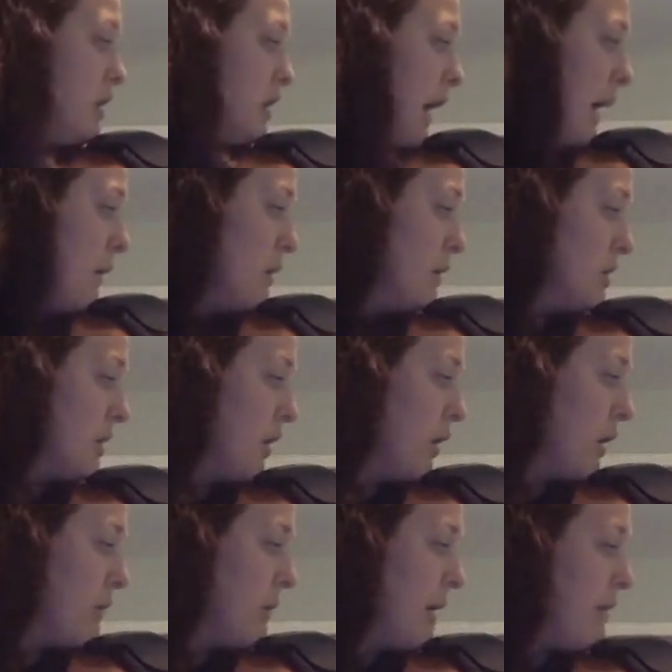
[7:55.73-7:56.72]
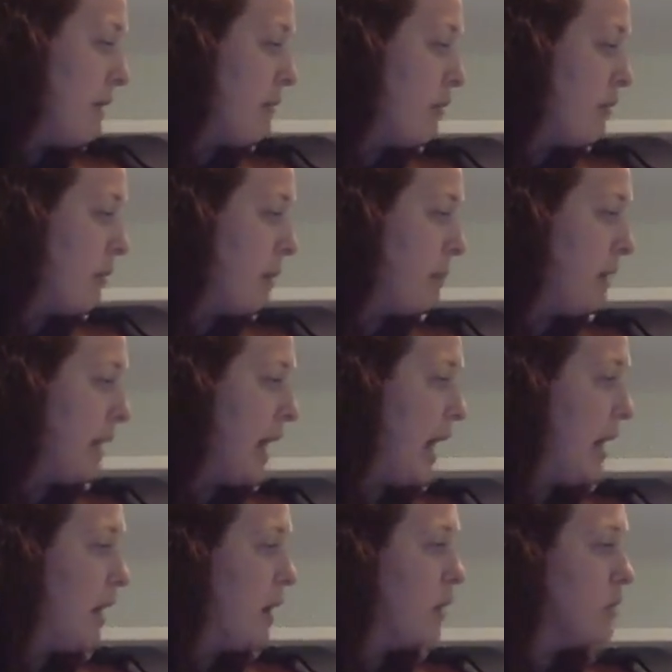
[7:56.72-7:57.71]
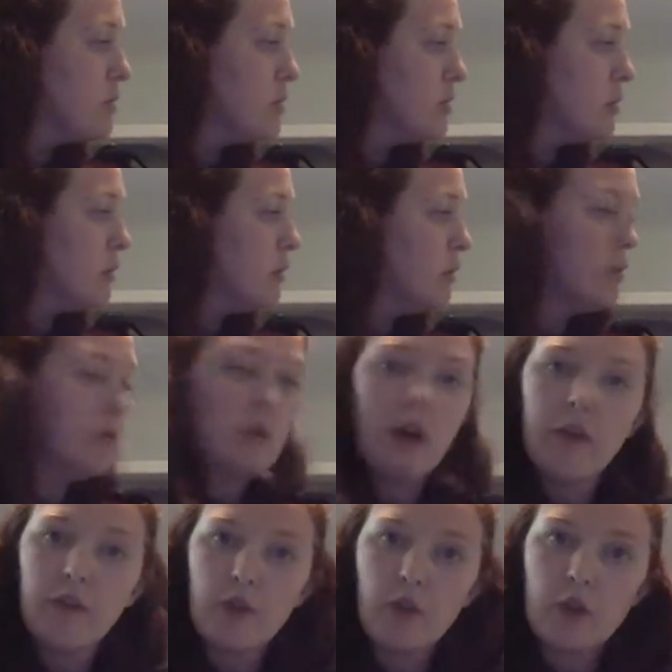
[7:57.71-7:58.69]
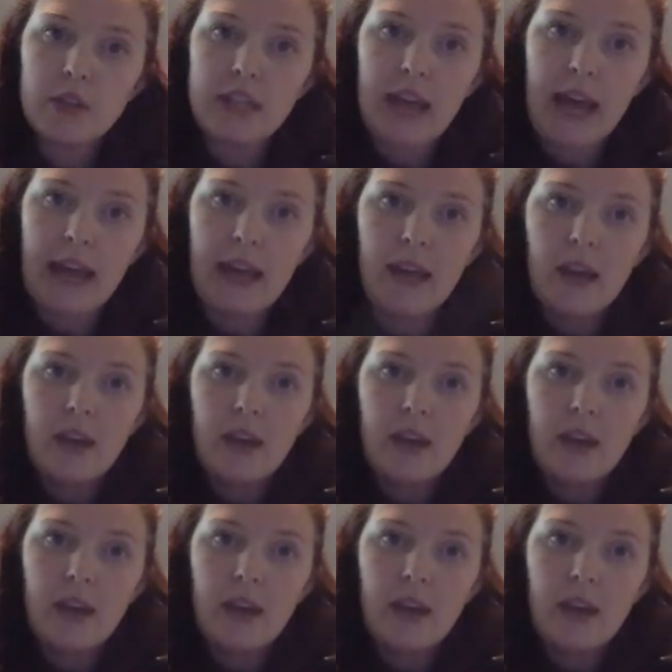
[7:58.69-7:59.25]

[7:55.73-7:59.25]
I was going maybe from a piano to a forte.